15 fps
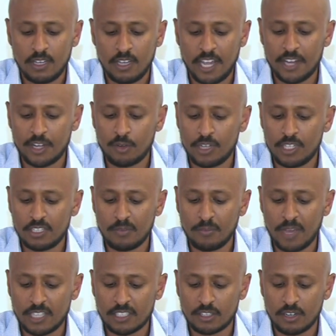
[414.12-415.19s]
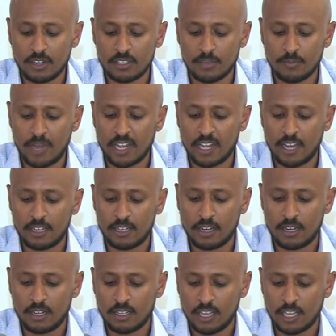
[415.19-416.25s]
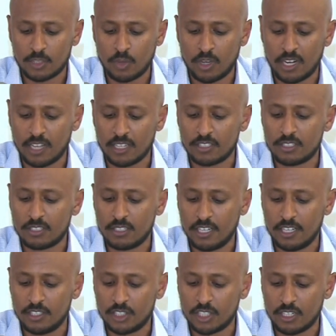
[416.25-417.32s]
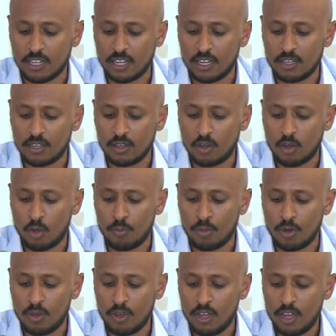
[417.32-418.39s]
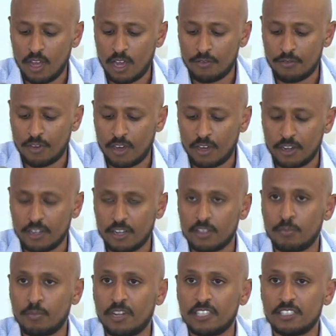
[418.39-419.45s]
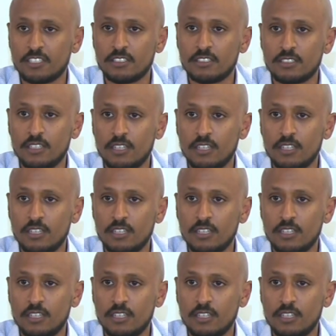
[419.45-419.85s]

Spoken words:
and recent massacres in Massacre, as well as in Chenna, Kobo, Afar, and other places,